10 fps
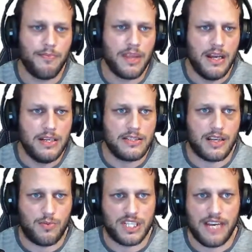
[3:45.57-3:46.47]
So
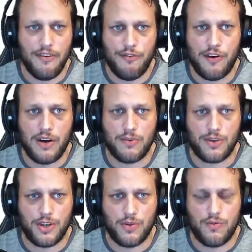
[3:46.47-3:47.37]
whichever file
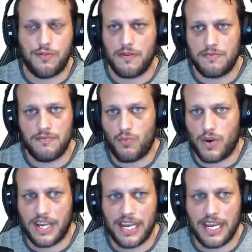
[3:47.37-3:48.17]
you want it in,